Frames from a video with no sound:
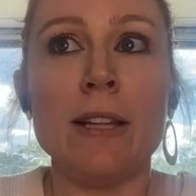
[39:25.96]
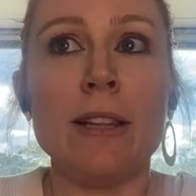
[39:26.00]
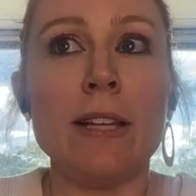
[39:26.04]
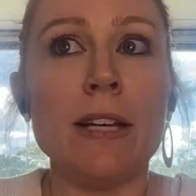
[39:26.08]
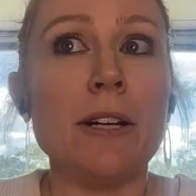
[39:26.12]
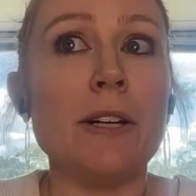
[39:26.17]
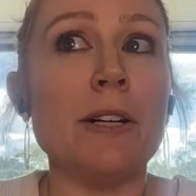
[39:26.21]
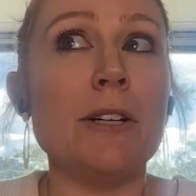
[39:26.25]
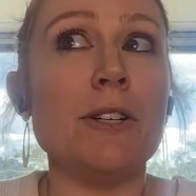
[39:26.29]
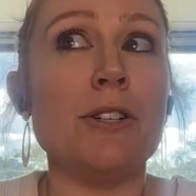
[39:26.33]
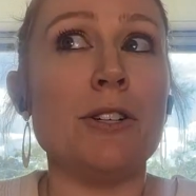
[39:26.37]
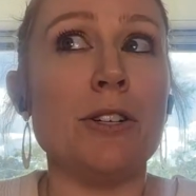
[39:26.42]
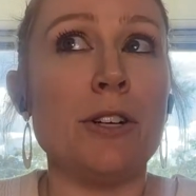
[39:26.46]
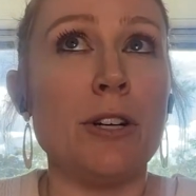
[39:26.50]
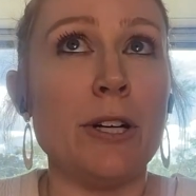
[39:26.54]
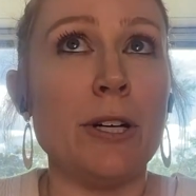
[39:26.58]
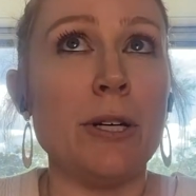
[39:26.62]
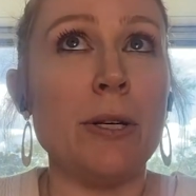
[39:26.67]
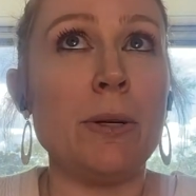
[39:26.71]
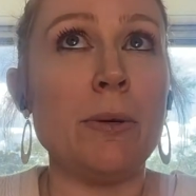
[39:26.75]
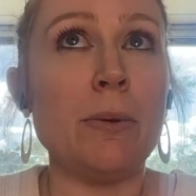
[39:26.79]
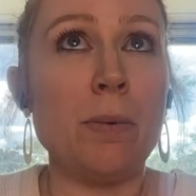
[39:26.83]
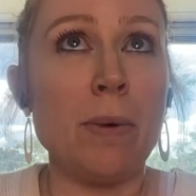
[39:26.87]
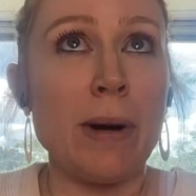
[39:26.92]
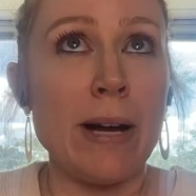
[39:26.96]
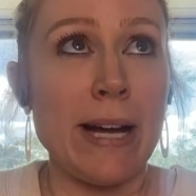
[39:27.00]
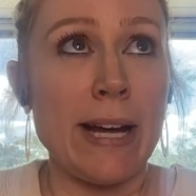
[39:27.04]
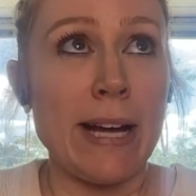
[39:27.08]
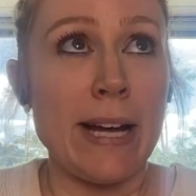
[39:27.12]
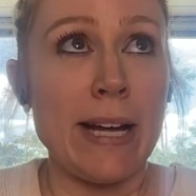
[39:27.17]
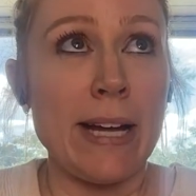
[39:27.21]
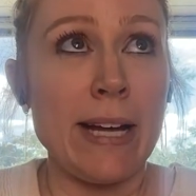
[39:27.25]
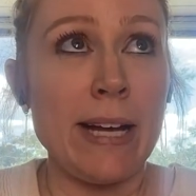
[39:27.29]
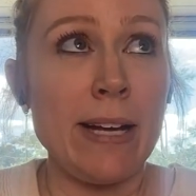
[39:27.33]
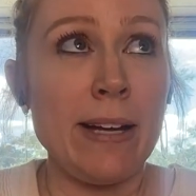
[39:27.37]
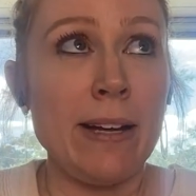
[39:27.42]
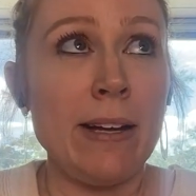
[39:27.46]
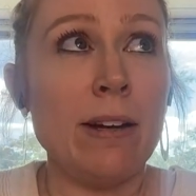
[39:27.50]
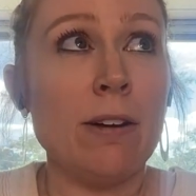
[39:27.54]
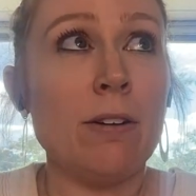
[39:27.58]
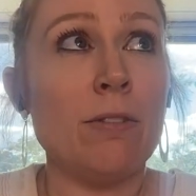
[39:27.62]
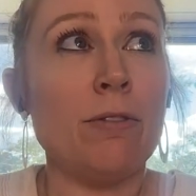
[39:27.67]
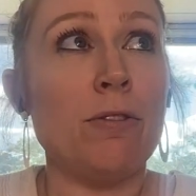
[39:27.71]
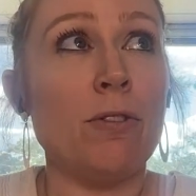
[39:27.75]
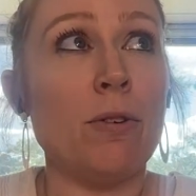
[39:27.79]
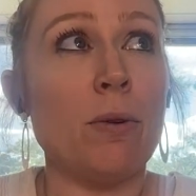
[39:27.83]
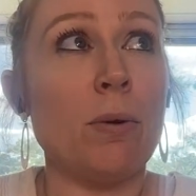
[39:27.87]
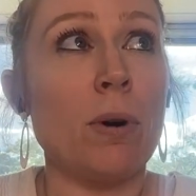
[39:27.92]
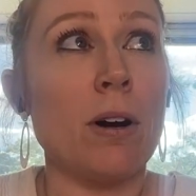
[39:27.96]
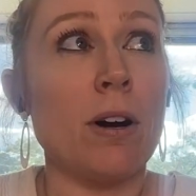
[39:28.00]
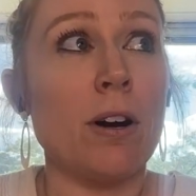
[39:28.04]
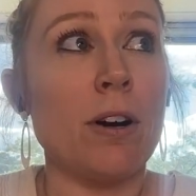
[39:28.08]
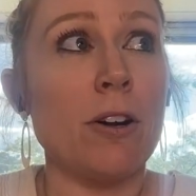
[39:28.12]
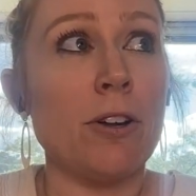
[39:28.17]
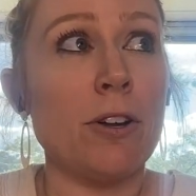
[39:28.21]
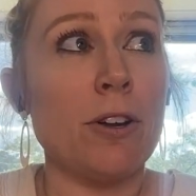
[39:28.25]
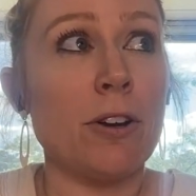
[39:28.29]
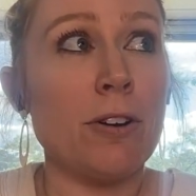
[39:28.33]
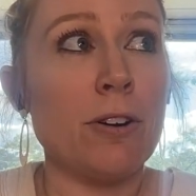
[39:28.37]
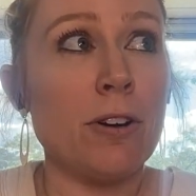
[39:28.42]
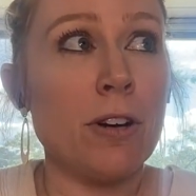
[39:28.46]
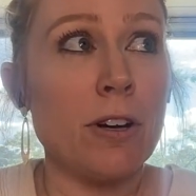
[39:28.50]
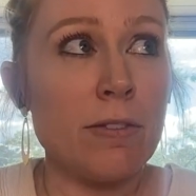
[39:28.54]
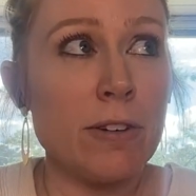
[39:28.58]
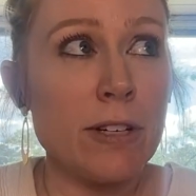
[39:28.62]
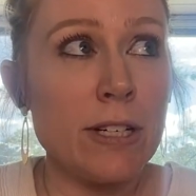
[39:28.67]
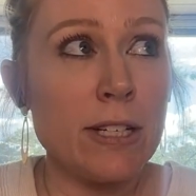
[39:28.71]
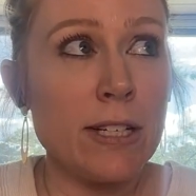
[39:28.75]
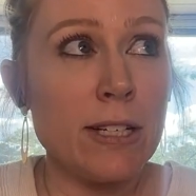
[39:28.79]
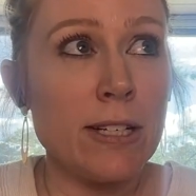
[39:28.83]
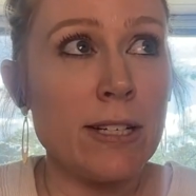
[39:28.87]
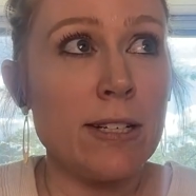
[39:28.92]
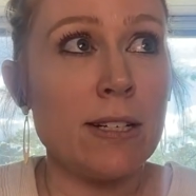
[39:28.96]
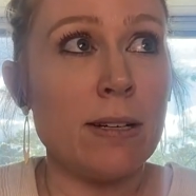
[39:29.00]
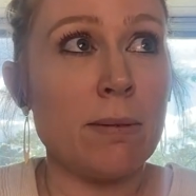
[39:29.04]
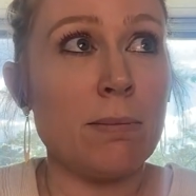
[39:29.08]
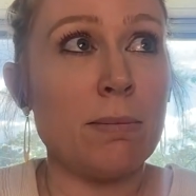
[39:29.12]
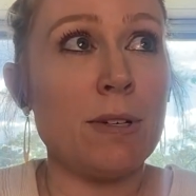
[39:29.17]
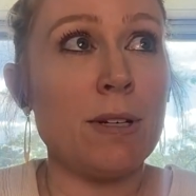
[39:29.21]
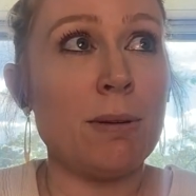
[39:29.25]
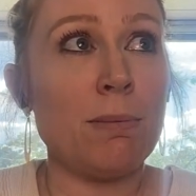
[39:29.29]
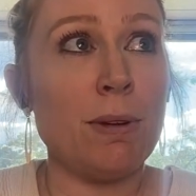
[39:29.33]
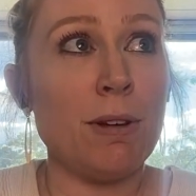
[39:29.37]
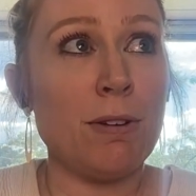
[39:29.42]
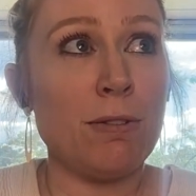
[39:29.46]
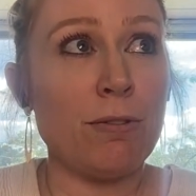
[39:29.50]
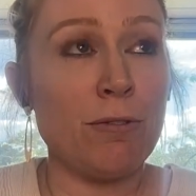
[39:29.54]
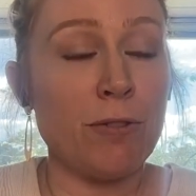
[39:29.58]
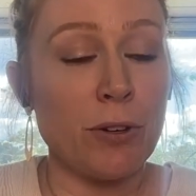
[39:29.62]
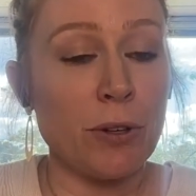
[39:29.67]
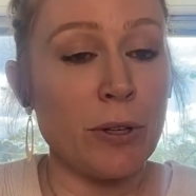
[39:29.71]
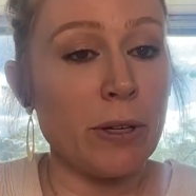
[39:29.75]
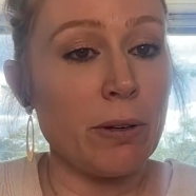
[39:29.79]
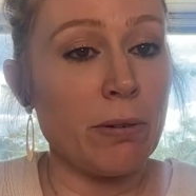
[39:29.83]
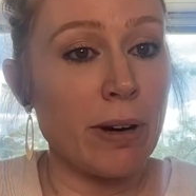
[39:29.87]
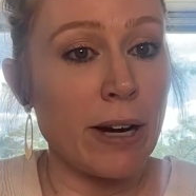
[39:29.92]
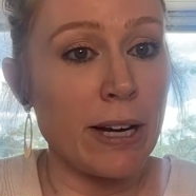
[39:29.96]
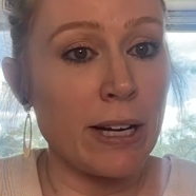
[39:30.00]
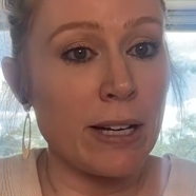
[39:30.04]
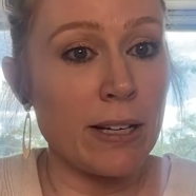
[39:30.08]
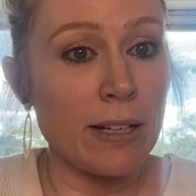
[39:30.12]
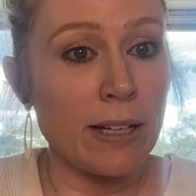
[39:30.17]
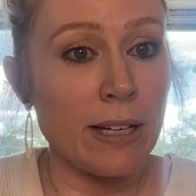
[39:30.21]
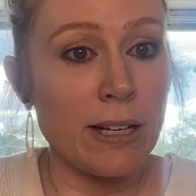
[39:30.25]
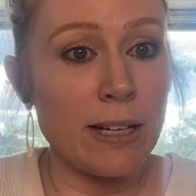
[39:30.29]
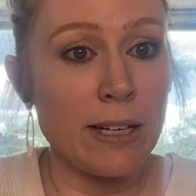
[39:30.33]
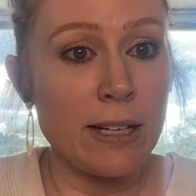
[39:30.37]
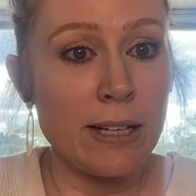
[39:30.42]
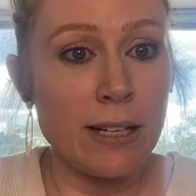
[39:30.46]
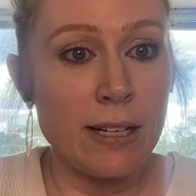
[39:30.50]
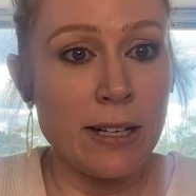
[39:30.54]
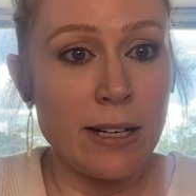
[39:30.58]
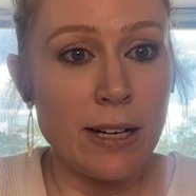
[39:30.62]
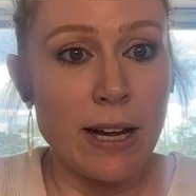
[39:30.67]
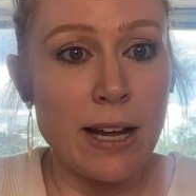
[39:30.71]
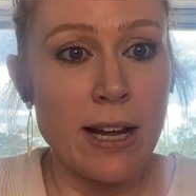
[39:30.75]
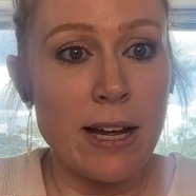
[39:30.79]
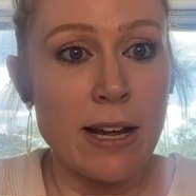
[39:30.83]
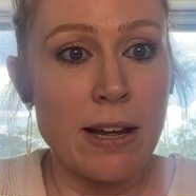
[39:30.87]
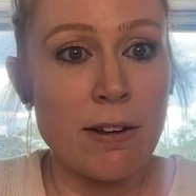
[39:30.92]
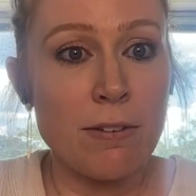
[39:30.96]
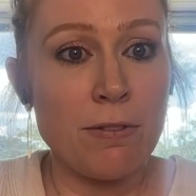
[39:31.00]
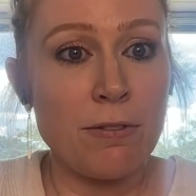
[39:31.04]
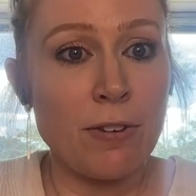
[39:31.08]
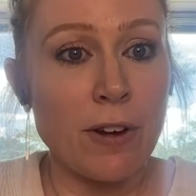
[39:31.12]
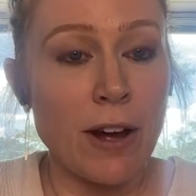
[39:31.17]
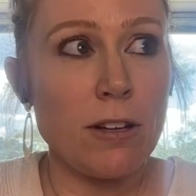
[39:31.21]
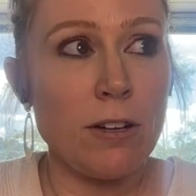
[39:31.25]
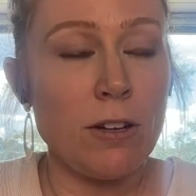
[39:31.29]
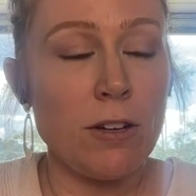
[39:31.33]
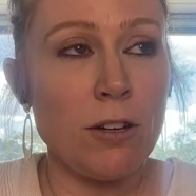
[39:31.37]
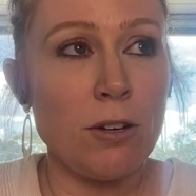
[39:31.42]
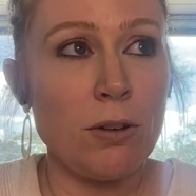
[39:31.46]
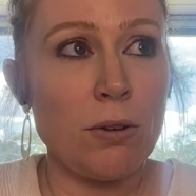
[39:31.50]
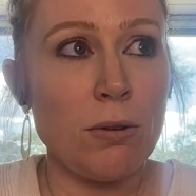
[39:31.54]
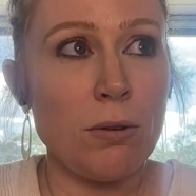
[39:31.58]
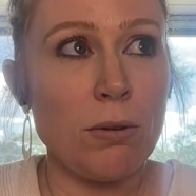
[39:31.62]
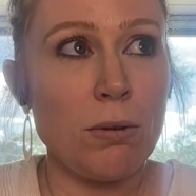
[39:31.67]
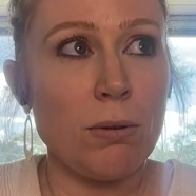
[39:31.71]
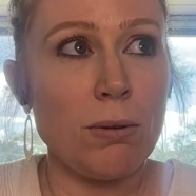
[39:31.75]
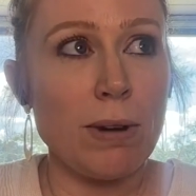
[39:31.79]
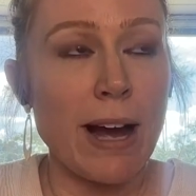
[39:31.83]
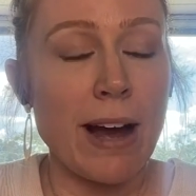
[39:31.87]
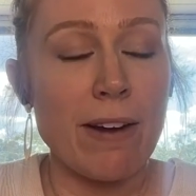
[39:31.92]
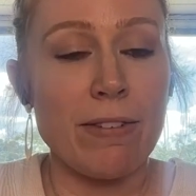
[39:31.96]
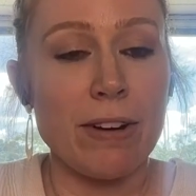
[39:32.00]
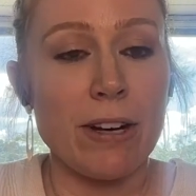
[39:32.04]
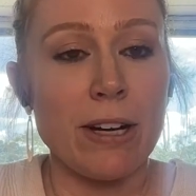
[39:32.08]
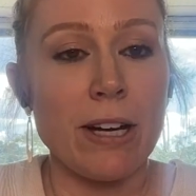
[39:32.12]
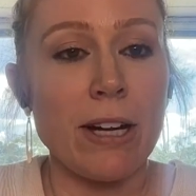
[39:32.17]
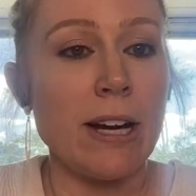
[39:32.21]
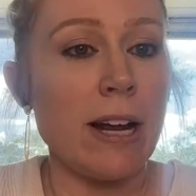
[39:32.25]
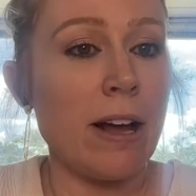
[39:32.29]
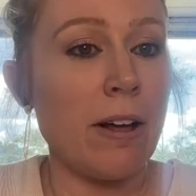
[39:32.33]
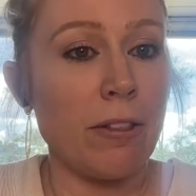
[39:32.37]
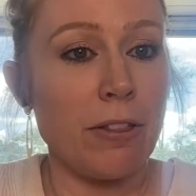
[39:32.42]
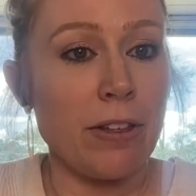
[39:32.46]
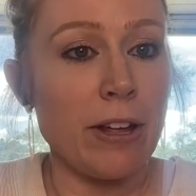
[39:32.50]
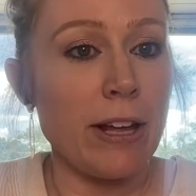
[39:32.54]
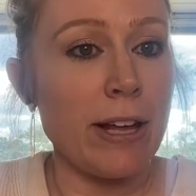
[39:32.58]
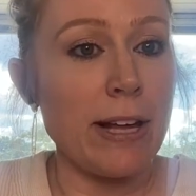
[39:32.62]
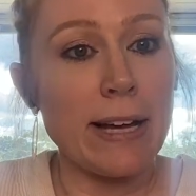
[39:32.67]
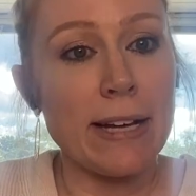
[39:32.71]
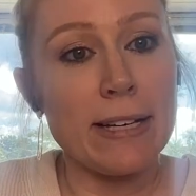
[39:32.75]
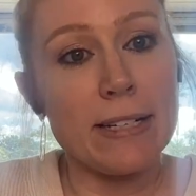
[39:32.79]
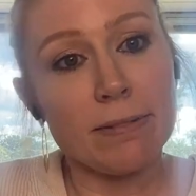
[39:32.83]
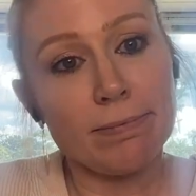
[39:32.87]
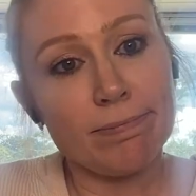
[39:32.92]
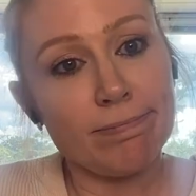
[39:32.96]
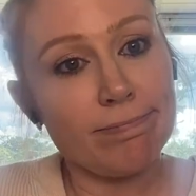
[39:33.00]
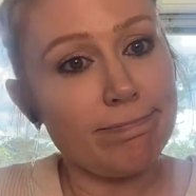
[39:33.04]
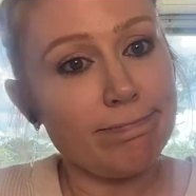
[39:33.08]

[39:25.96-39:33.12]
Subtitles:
there is no way for your nervous system to be fully regulated if you have an unhealthy gut.